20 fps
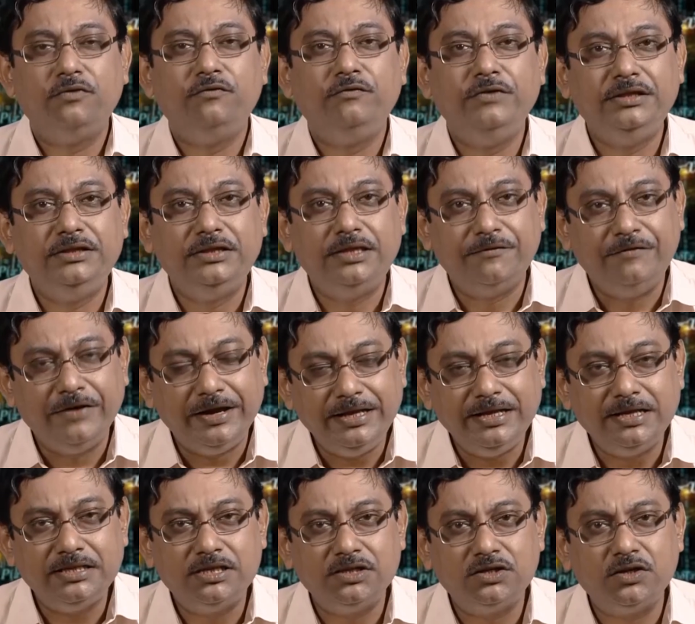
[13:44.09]
with the
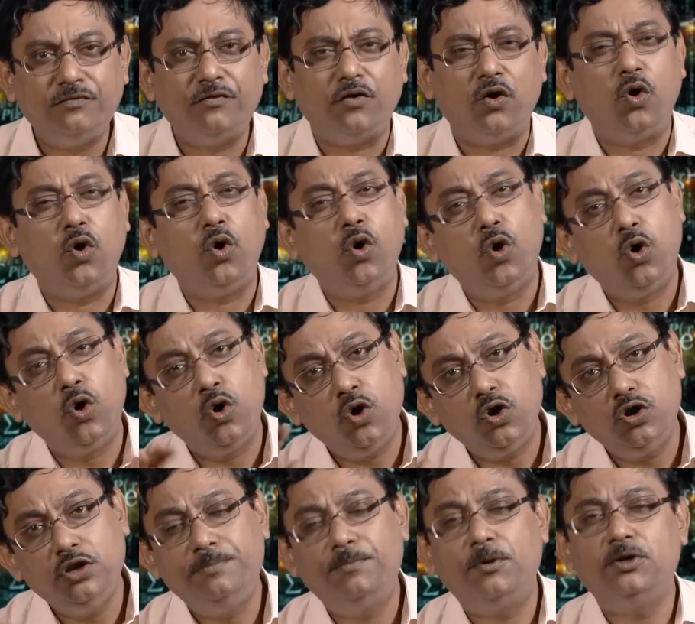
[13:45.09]
variances of
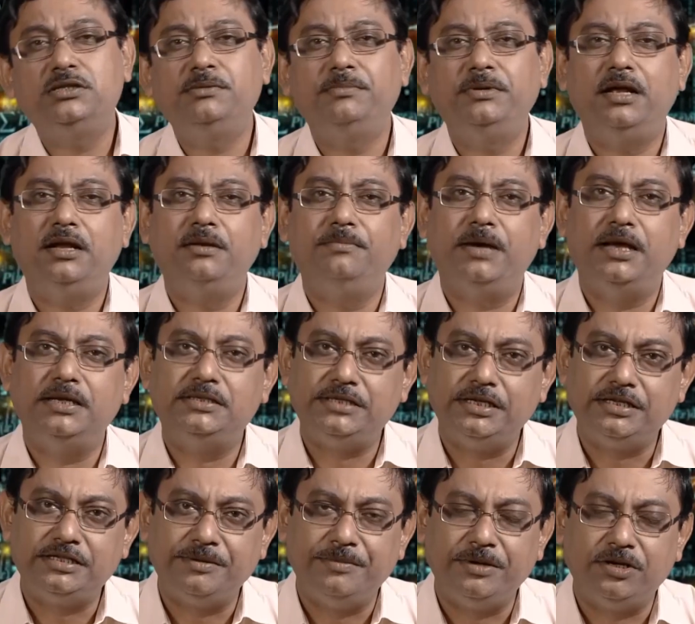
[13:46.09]
all possible unbiased
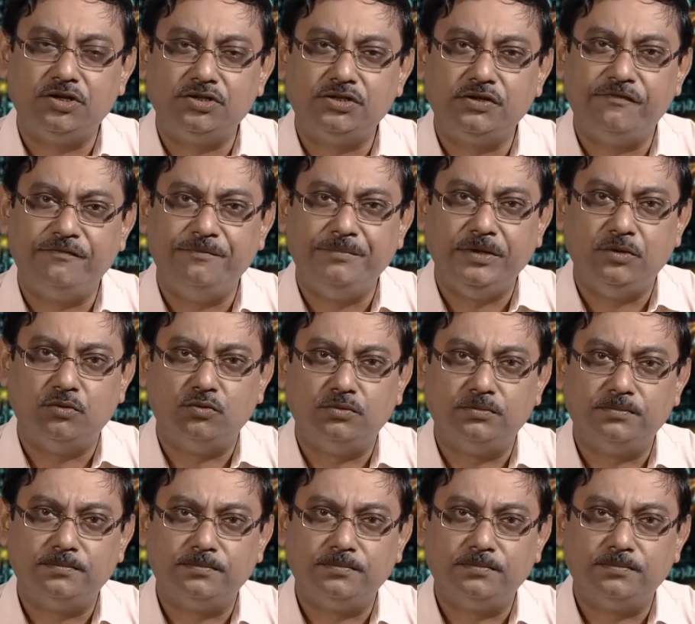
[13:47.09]
estimators of mu.